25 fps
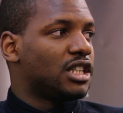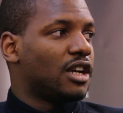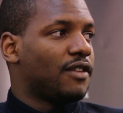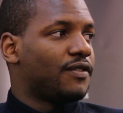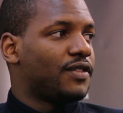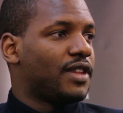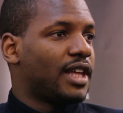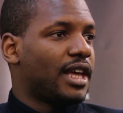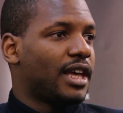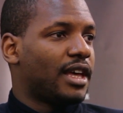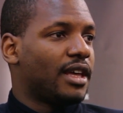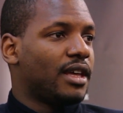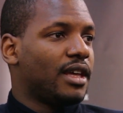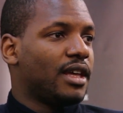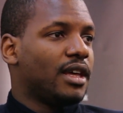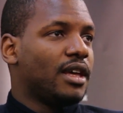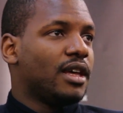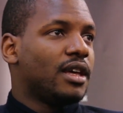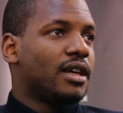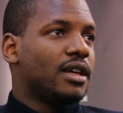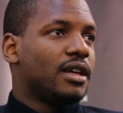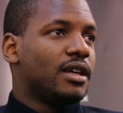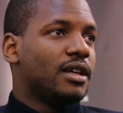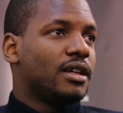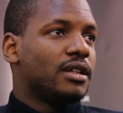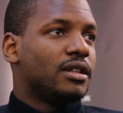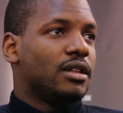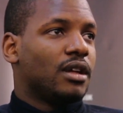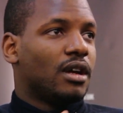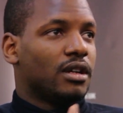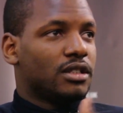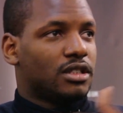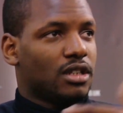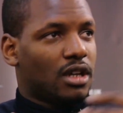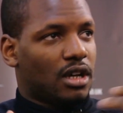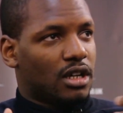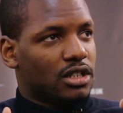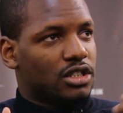of stuff there
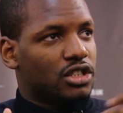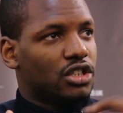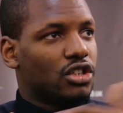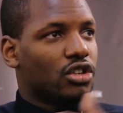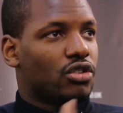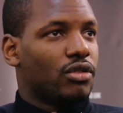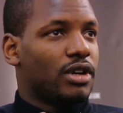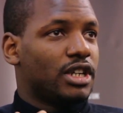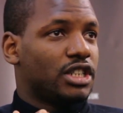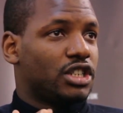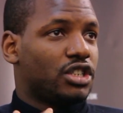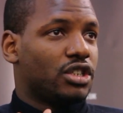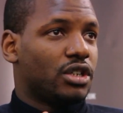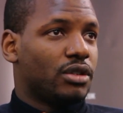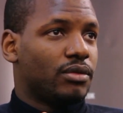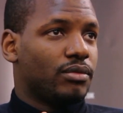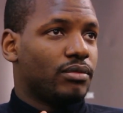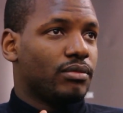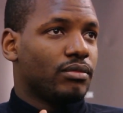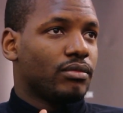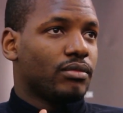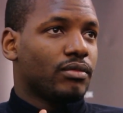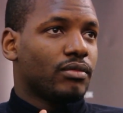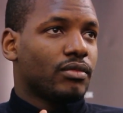to answer your question,